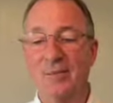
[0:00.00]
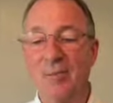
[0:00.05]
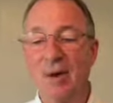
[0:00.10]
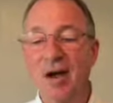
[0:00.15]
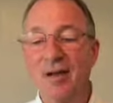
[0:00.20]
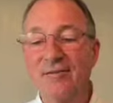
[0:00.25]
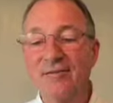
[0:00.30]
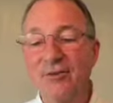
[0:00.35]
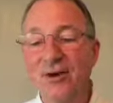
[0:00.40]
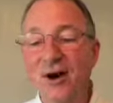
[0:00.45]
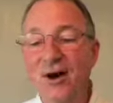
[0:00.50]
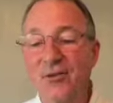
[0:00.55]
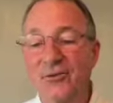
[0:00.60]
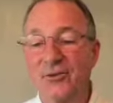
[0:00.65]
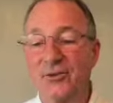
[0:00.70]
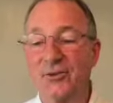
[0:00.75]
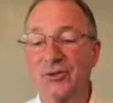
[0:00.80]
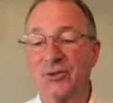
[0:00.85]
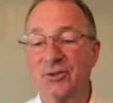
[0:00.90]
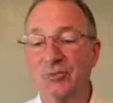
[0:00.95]
And my
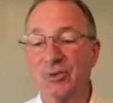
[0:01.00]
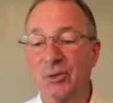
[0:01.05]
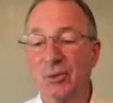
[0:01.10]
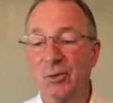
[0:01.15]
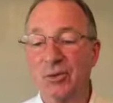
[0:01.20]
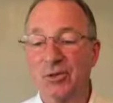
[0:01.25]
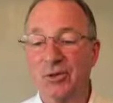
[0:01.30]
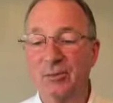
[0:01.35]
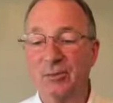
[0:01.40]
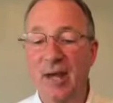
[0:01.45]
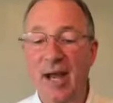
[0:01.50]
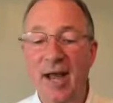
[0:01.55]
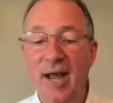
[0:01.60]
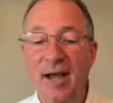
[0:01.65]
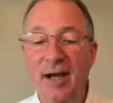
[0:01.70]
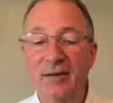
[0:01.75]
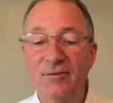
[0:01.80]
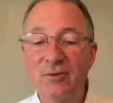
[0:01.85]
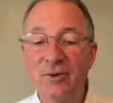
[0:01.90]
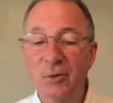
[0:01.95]
father took me with him
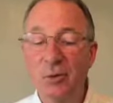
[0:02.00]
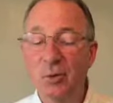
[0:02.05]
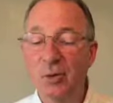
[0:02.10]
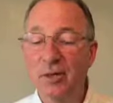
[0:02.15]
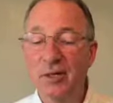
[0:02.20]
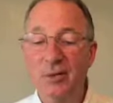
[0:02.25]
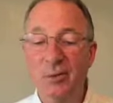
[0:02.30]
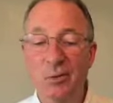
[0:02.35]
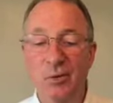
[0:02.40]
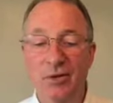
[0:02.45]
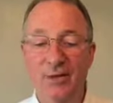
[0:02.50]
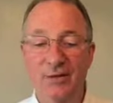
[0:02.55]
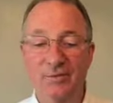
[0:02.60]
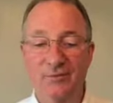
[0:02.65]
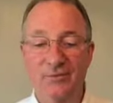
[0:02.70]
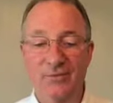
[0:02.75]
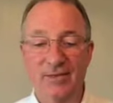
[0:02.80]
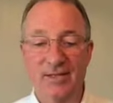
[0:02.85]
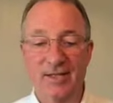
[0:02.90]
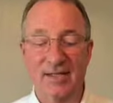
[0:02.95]
everywhere he
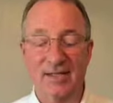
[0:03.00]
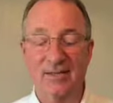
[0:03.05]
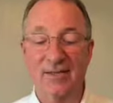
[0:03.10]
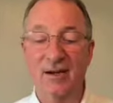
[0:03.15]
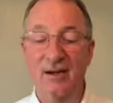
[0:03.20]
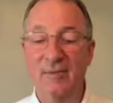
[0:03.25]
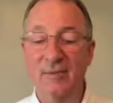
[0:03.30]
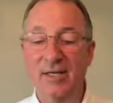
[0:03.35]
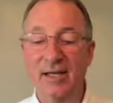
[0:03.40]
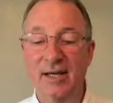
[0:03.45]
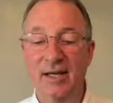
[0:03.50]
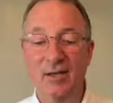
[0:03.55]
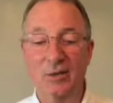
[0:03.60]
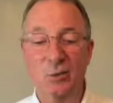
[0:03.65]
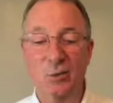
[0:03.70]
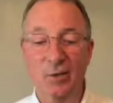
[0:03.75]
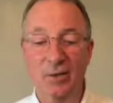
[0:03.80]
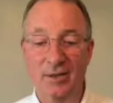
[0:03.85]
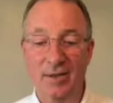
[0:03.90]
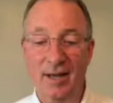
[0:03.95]
went. He taught me
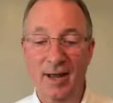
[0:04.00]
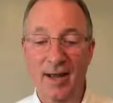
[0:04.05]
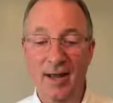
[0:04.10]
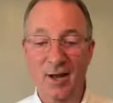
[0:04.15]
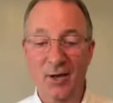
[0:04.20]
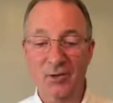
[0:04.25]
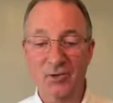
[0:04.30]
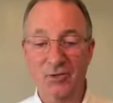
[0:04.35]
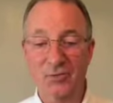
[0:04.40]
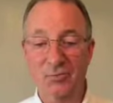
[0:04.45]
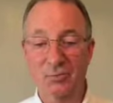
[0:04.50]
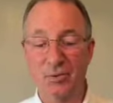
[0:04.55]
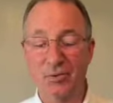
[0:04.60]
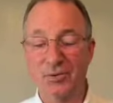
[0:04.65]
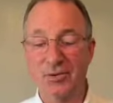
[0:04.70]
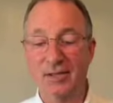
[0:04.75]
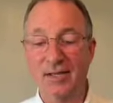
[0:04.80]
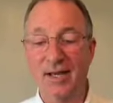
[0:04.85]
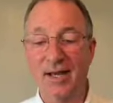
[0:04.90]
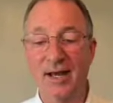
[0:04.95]
how to work cows,
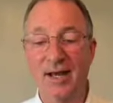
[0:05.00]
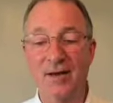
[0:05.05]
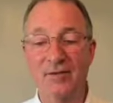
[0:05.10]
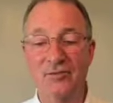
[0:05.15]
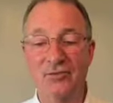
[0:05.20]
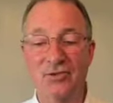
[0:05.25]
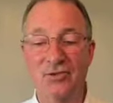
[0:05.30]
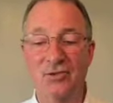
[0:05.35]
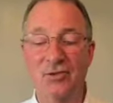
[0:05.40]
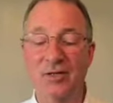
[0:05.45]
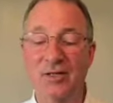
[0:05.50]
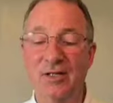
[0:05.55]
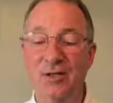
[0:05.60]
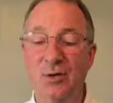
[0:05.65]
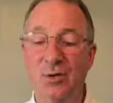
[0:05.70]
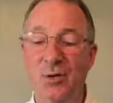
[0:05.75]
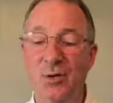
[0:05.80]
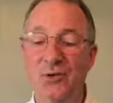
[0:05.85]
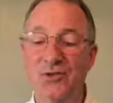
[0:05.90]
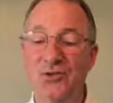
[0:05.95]
pull calves,
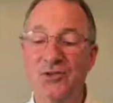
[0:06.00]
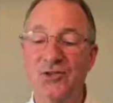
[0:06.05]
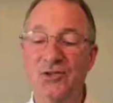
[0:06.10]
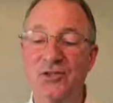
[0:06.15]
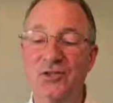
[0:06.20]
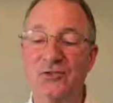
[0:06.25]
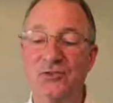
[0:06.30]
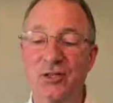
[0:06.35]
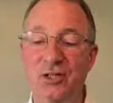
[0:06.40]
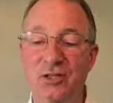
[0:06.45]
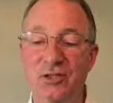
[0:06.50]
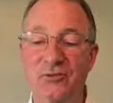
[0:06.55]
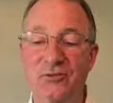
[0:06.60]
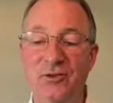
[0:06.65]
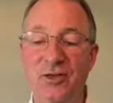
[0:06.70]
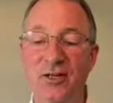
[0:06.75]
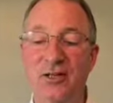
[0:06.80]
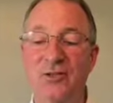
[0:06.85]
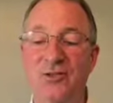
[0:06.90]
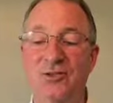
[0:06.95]
train horses,
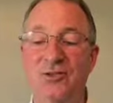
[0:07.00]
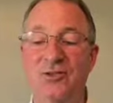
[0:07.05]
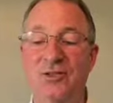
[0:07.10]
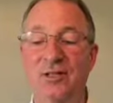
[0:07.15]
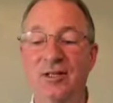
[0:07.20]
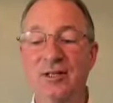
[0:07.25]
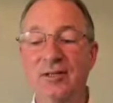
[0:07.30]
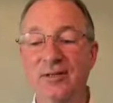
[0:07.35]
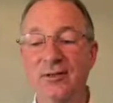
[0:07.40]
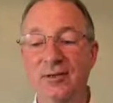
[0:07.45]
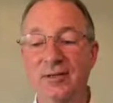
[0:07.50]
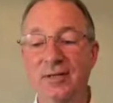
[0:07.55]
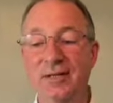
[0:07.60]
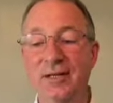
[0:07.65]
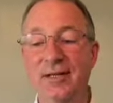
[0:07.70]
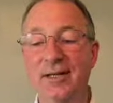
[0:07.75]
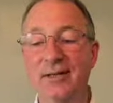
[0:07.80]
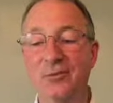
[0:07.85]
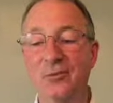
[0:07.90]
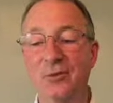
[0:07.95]
fix fence,
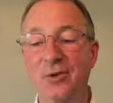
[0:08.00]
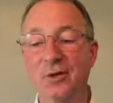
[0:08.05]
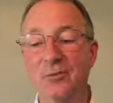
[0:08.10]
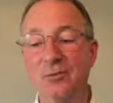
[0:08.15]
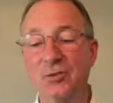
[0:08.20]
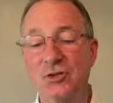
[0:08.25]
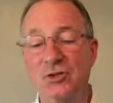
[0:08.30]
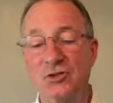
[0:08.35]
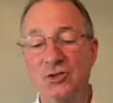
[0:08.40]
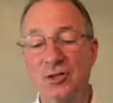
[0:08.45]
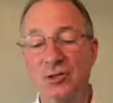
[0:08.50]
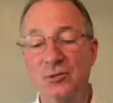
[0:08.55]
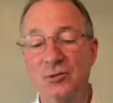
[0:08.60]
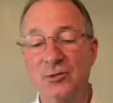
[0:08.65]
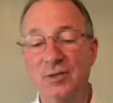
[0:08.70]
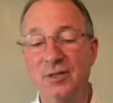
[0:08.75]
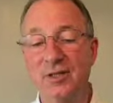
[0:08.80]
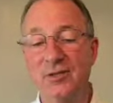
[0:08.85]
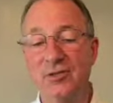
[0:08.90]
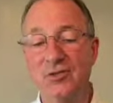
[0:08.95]
irrigate, run
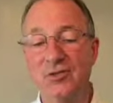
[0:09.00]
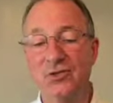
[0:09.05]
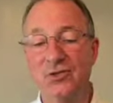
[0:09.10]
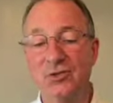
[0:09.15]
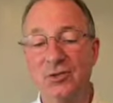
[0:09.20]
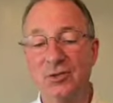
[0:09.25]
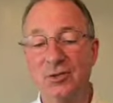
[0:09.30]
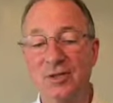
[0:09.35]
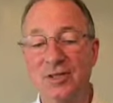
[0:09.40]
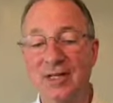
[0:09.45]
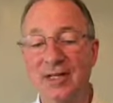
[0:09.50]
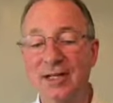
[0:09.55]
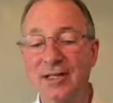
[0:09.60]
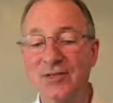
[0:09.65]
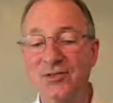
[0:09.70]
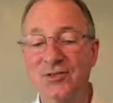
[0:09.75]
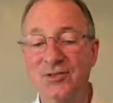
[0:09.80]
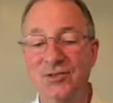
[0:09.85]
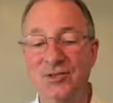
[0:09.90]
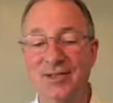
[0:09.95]
machinery, shoot
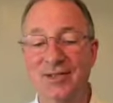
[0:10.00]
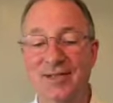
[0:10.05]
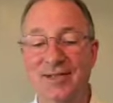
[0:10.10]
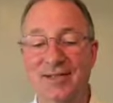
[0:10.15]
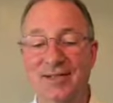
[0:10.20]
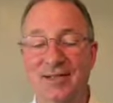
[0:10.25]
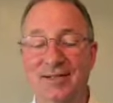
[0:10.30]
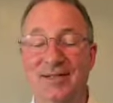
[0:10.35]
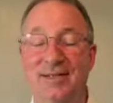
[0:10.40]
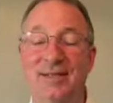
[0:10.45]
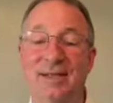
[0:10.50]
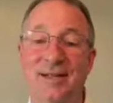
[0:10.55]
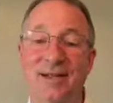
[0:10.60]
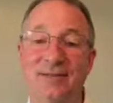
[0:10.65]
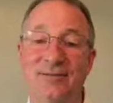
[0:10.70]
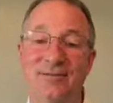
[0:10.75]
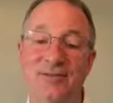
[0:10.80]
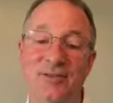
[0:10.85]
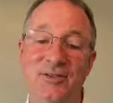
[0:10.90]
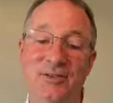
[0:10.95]
guns,
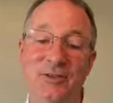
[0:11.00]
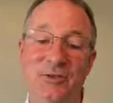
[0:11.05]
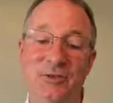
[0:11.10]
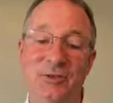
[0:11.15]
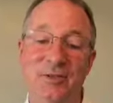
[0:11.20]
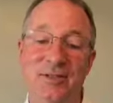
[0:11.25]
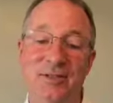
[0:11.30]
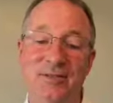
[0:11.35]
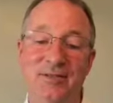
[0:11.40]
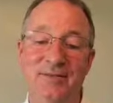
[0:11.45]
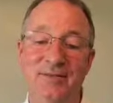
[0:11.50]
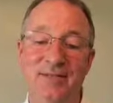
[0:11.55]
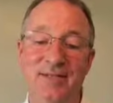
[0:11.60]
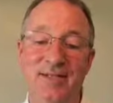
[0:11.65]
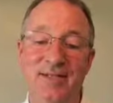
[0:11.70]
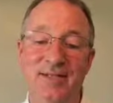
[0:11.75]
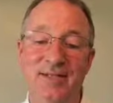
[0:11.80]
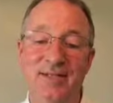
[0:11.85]
and have fun doing it.